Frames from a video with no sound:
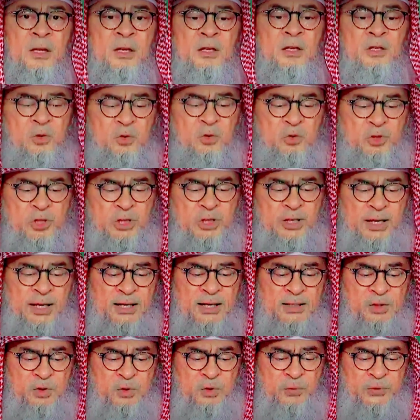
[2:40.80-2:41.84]
So she
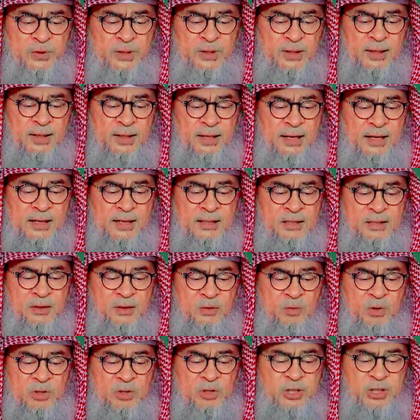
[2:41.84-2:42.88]
has to fear Allah
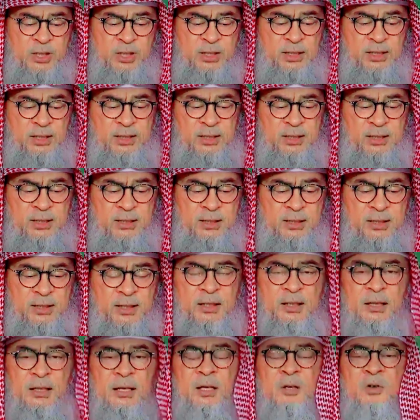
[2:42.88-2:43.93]
Azza wa Jal, and
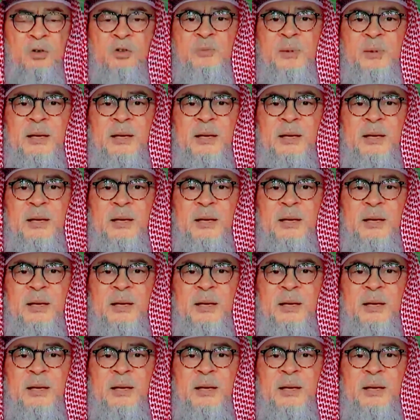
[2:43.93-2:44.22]
Allah knows